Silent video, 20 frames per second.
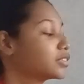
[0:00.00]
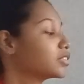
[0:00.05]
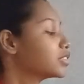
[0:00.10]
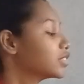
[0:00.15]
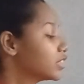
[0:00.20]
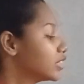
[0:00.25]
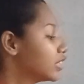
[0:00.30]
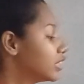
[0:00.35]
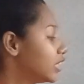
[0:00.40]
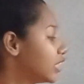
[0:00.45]

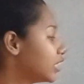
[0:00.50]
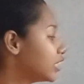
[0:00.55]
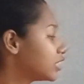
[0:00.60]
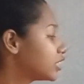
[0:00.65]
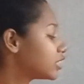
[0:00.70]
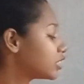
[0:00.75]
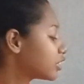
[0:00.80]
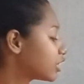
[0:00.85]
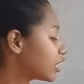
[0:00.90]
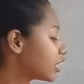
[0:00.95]
These are
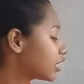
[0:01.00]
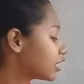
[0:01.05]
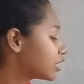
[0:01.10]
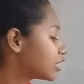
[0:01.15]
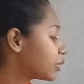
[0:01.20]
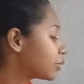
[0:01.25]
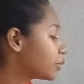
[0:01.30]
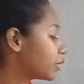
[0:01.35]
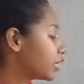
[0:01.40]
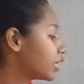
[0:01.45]
things that we
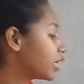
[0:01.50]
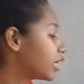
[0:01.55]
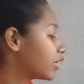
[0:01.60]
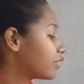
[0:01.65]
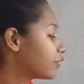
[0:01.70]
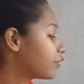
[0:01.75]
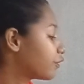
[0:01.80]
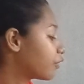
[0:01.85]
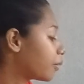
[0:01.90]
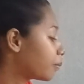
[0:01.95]
get
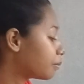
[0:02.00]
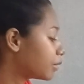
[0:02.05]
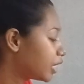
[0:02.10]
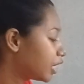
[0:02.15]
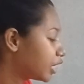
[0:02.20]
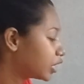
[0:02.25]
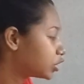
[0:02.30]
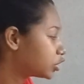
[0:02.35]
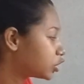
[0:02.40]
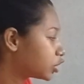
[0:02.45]
from
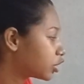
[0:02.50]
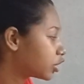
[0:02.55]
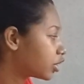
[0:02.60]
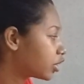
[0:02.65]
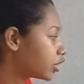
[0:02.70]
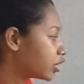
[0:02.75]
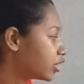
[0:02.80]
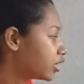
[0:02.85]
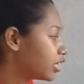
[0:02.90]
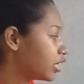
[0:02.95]
nature
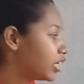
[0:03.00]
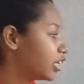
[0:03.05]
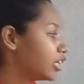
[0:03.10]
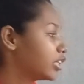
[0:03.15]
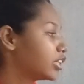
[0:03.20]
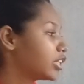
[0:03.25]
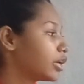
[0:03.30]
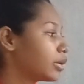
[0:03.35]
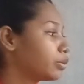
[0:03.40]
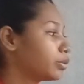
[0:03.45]
that
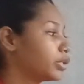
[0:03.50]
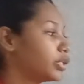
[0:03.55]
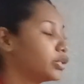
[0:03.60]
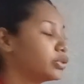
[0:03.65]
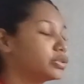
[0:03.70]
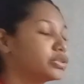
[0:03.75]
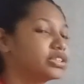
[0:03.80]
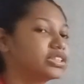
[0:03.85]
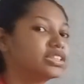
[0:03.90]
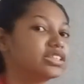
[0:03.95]
we use to
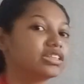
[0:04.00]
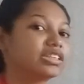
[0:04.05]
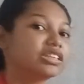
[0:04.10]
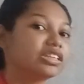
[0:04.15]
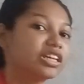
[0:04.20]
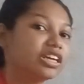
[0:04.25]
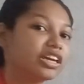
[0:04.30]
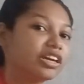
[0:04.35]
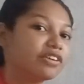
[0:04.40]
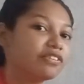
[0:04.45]

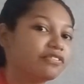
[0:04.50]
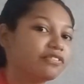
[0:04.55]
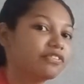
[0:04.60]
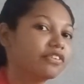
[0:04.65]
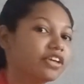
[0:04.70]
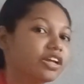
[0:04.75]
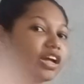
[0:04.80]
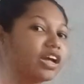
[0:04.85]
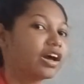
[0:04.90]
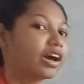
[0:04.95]
live
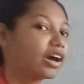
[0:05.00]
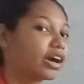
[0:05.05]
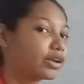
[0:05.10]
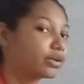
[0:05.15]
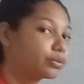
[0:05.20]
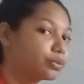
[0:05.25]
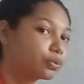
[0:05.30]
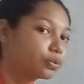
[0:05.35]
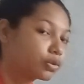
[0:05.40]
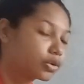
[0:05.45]
and
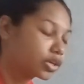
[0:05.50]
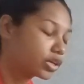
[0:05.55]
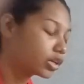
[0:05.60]
work,